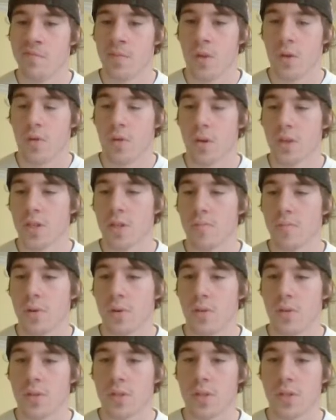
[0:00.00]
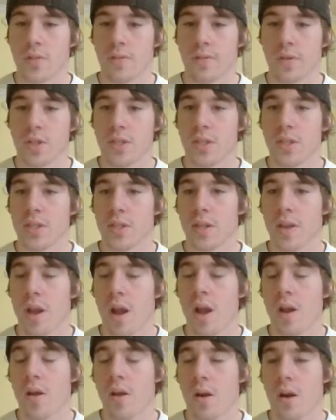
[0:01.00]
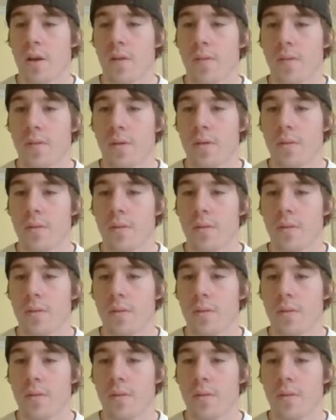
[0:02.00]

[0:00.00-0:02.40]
Origin Pulse versus a knockoff.